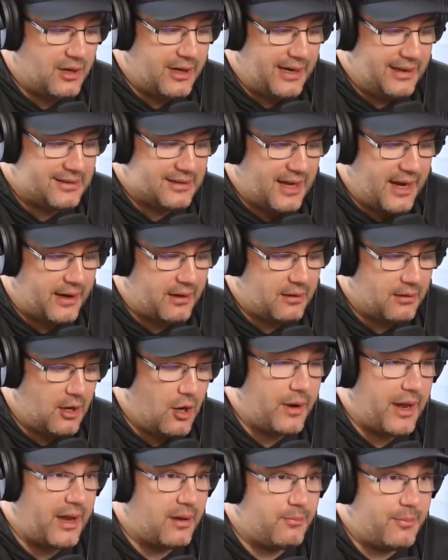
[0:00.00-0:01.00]
It's like,
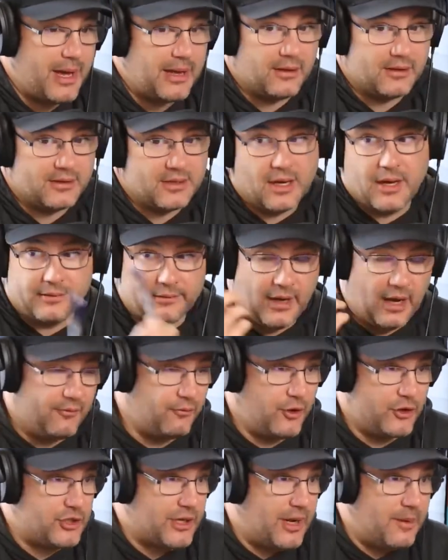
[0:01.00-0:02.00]
okay, Peloton, of
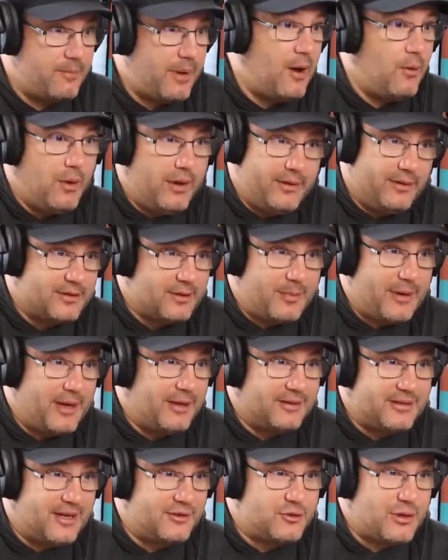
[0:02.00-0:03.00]
which I bought one. There's a
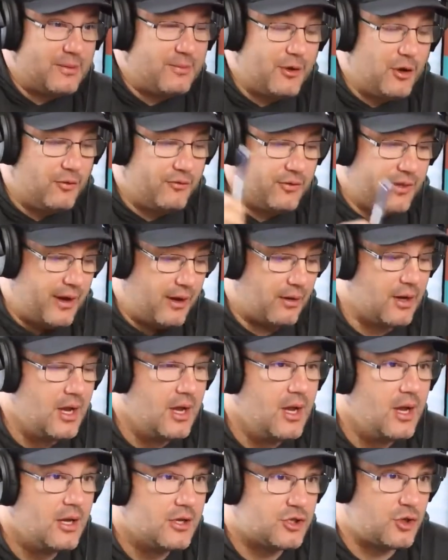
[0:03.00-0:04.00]
Peloton treadmill over there.
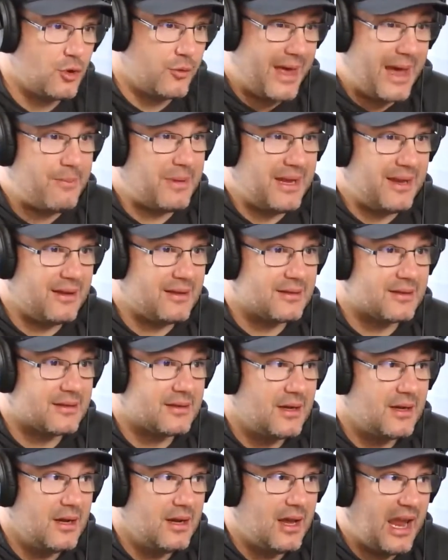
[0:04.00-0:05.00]
So that means